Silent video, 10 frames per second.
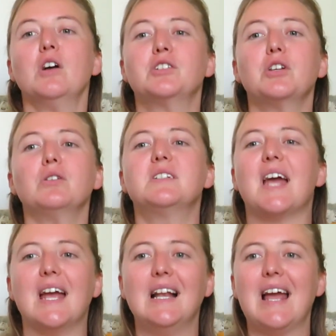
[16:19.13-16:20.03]
So your
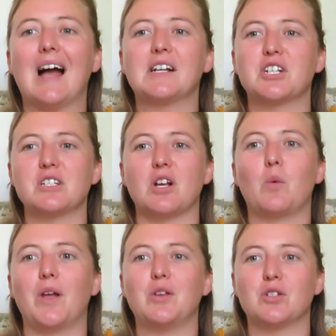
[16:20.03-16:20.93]
daily actions
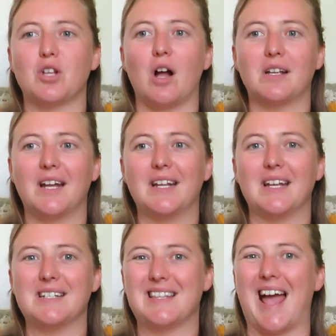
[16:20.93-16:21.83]
are where you start
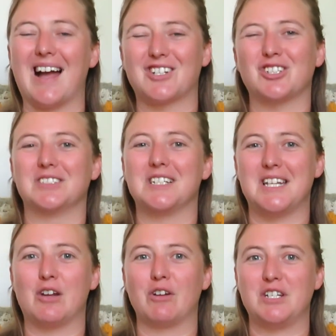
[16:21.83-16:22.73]
getting into the actual
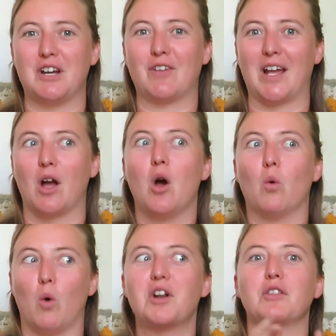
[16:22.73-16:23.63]
nitty-gritty of like,
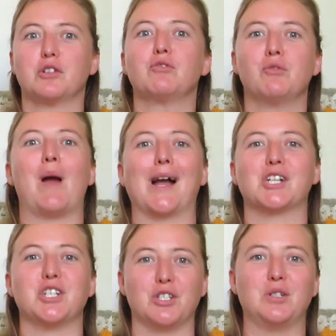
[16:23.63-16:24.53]
what are the true
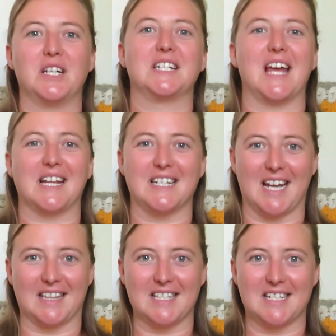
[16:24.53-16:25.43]
actions you need to take to
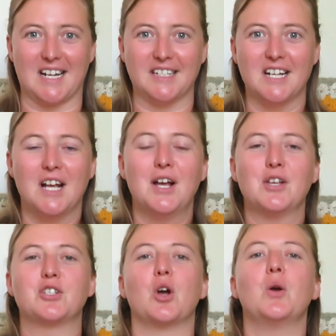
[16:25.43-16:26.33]
get this done.
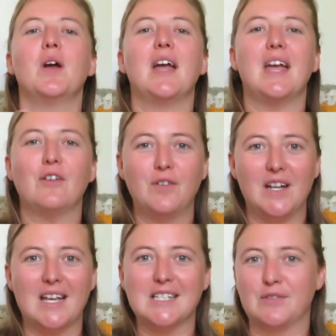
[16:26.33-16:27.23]
So if
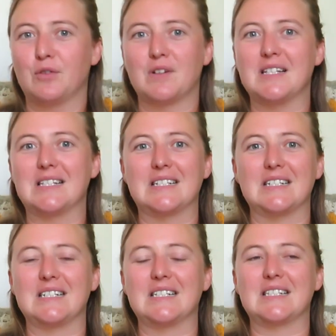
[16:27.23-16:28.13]
it is, for
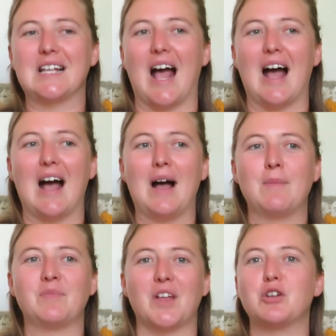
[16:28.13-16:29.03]
instance,
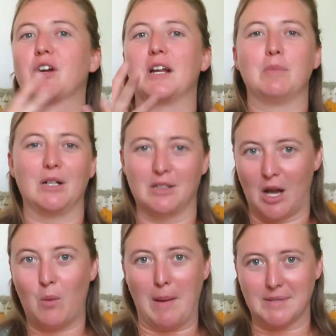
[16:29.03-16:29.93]
that you're going to build
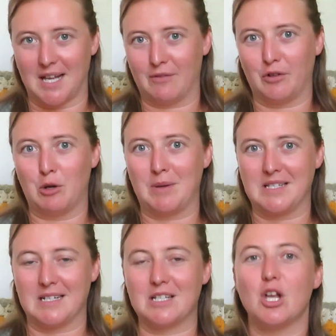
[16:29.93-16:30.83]
a website for your
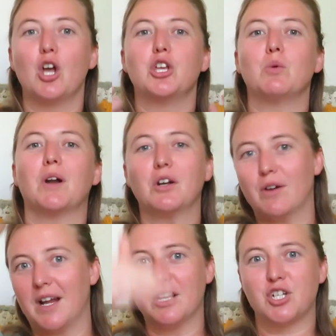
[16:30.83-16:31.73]
business, you want to
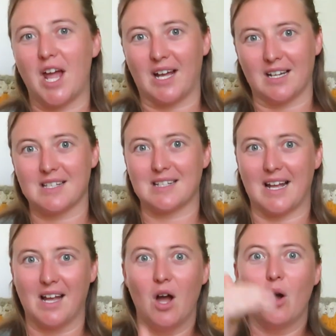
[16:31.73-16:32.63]
create a checklist,
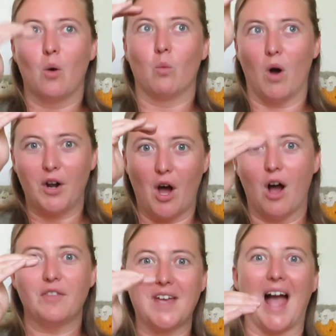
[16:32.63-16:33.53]
like what
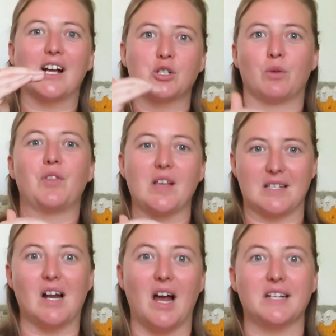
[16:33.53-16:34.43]
are the actual things
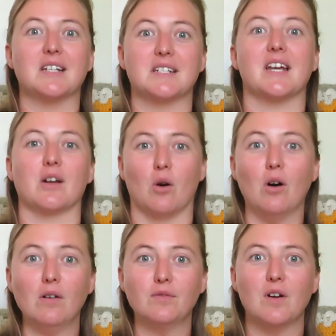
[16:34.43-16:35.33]
that I need to tick
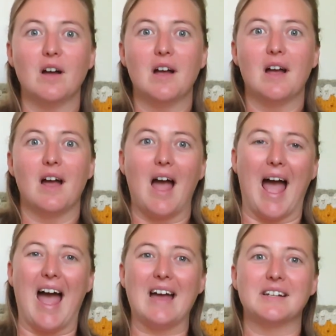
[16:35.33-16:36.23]
off,
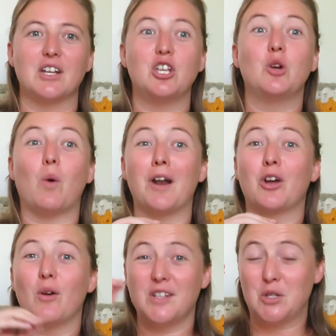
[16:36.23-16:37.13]
and you want to
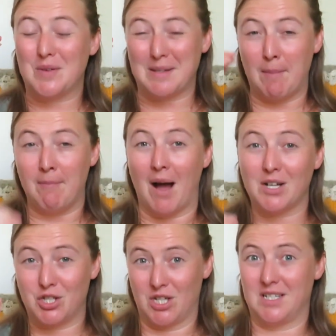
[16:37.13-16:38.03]
go into as
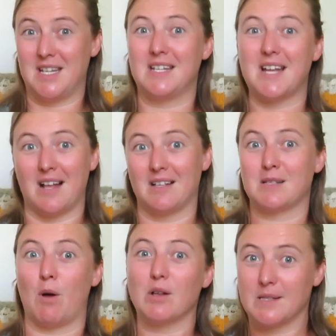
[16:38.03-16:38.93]
much detail
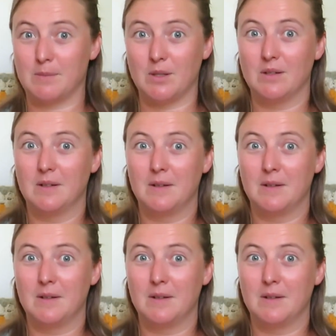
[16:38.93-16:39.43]
as possible.